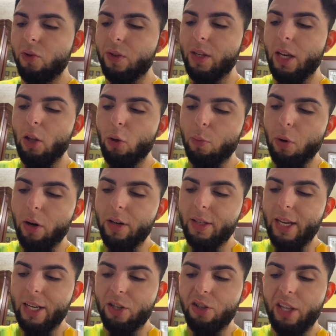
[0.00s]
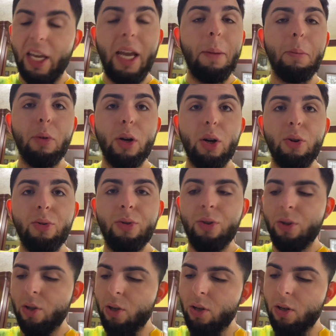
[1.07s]
The yellow part is actually the embryo,
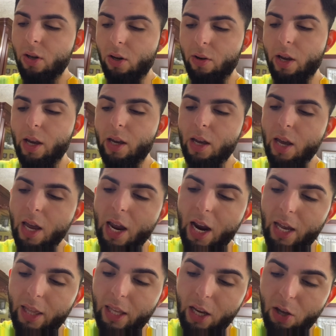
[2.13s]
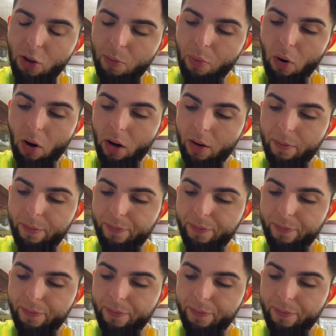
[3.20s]
okay, and the other part,